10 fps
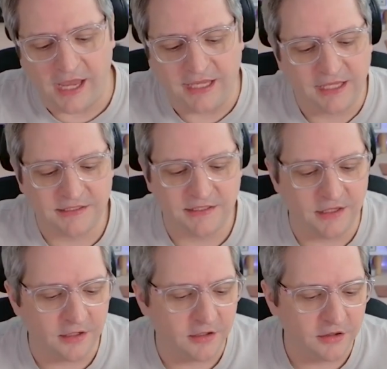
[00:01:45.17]
guess
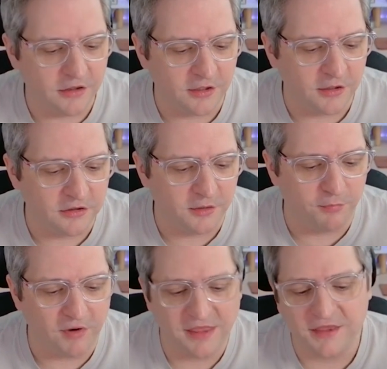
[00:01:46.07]
the
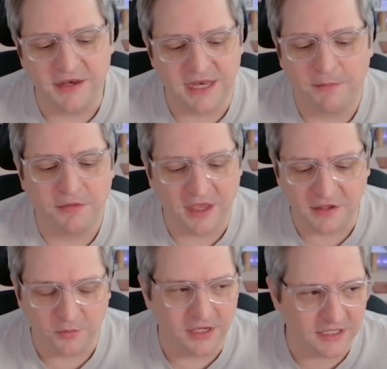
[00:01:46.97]
breadth and depth that
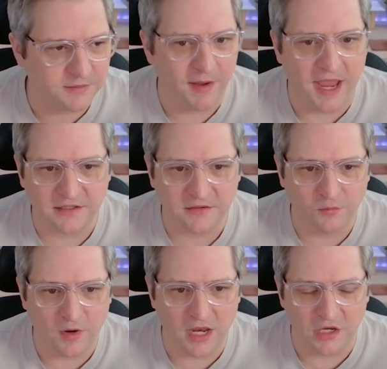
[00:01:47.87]
you would expect
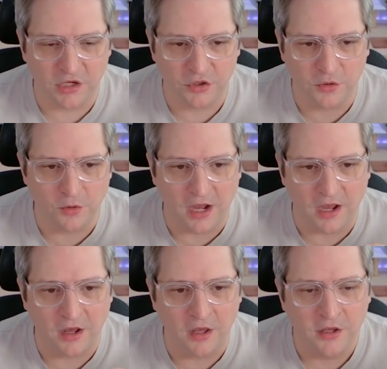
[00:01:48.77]
when you
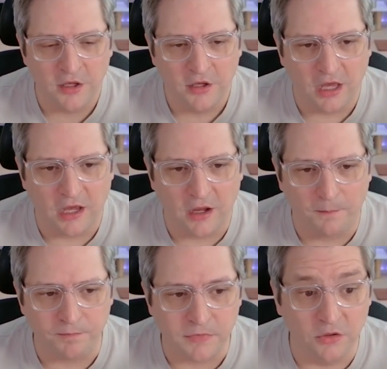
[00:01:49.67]
are
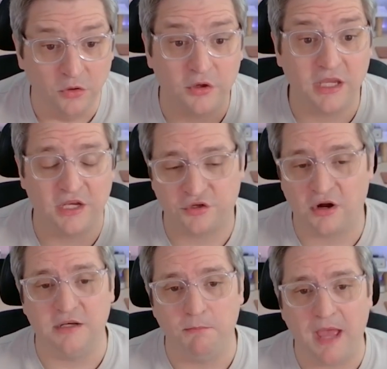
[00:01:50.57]
looking at
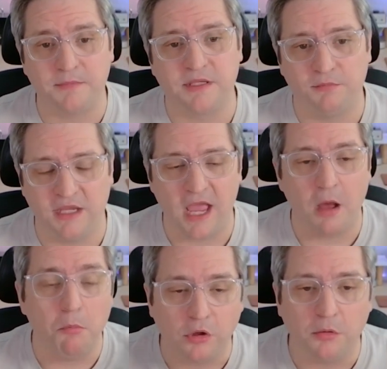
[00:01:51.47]
trying to map something out
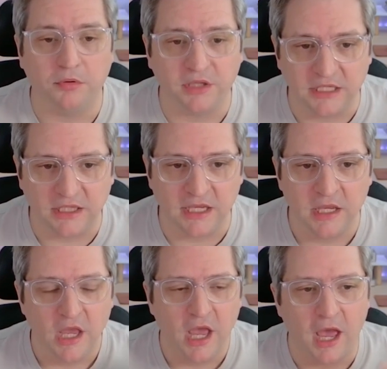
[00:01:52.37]
more completely
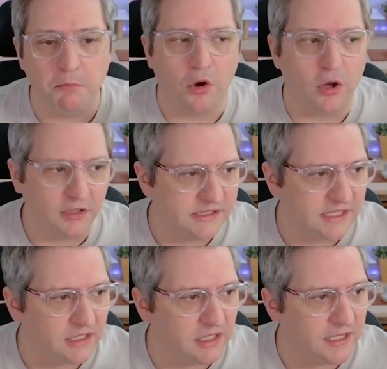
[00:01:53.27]
and more
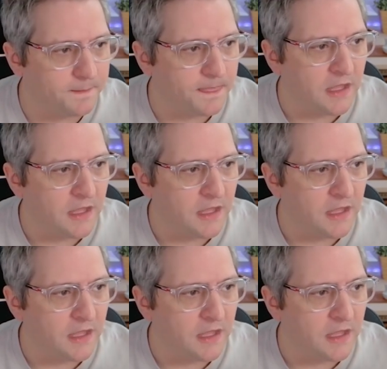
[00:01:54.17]
holistically.